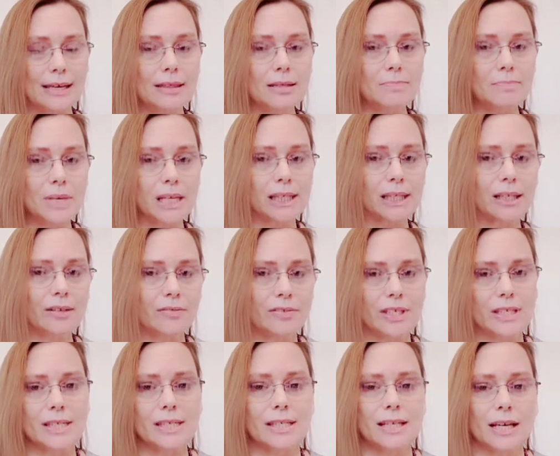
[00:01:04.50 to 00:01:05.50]
in the middle of
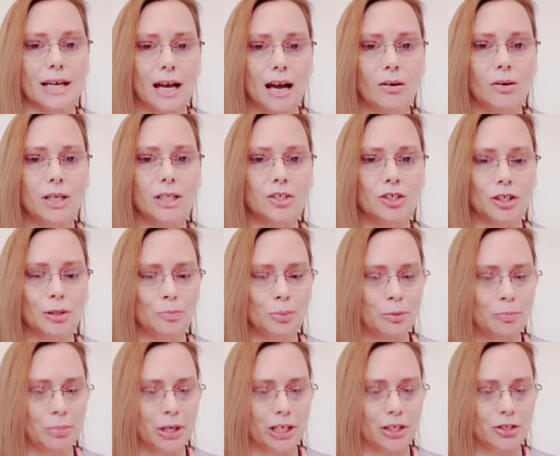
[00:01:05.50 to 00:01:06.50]
this thing. I'll actually
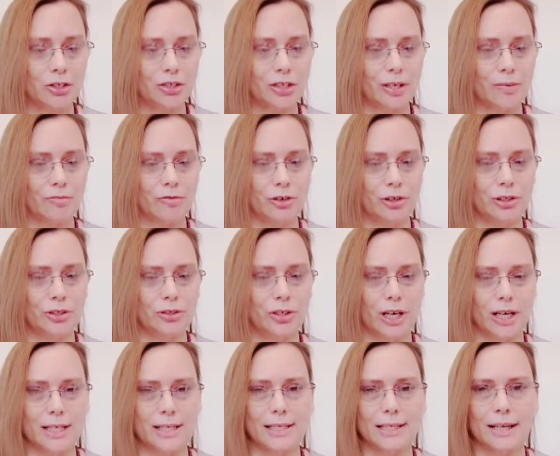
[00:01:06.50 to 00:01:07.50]
put pictures up for you
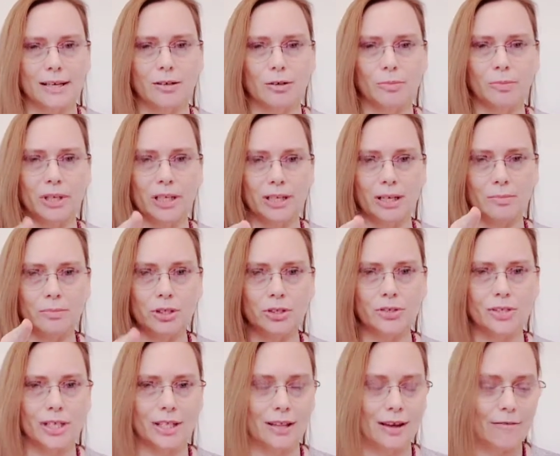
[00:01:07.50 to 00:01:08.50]
guys later, but I'm
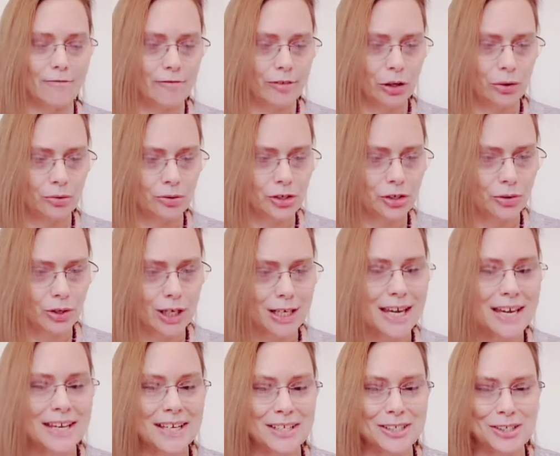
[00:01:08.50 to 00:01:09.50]
using that phone, so I
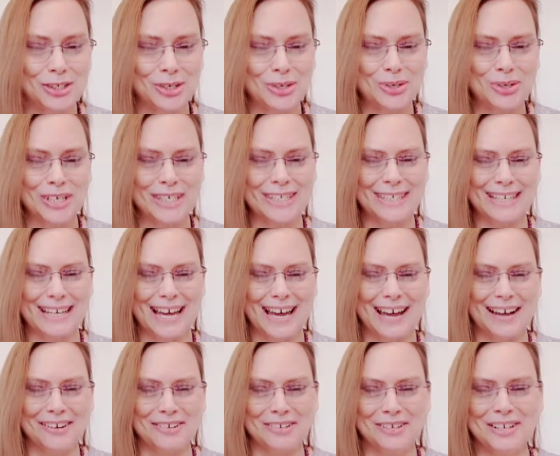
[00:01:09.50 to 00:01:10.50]
can't do it
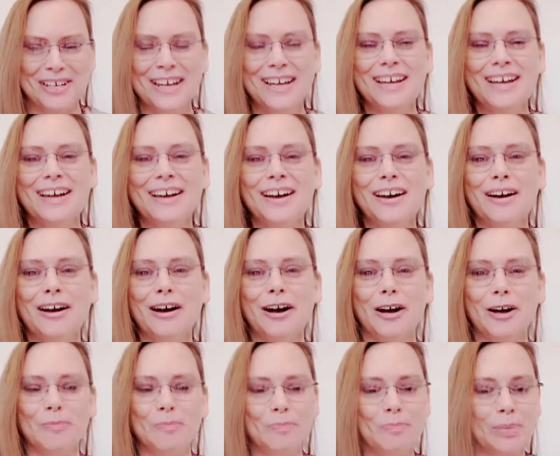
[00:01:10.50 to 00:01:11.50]
now.
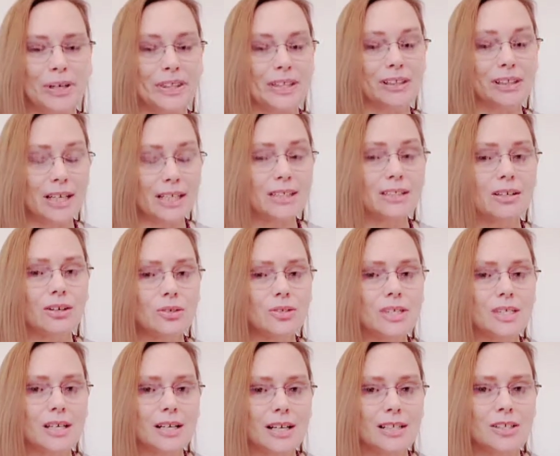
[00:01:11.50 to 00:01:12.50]
But the light
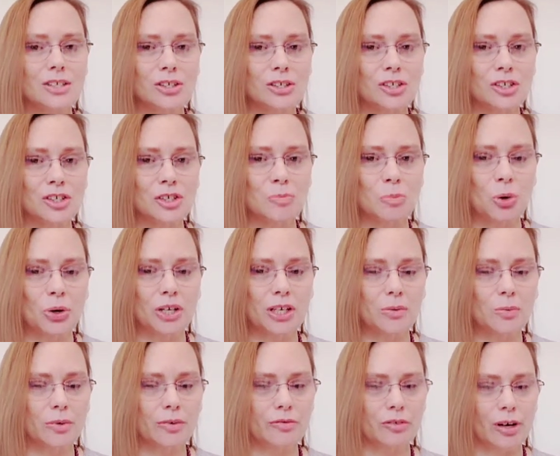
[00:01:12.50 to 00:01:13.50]
codes that I took this
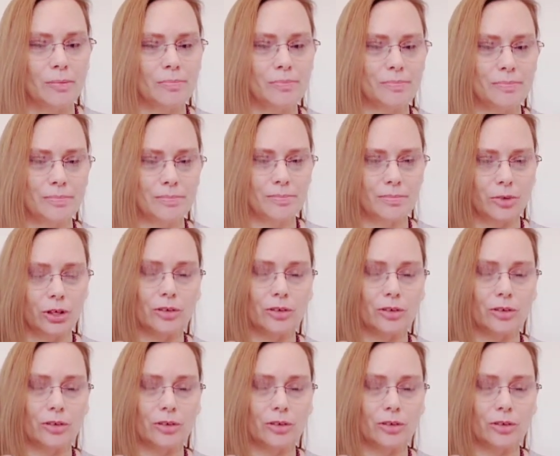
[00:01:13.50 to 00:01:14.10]
morning were from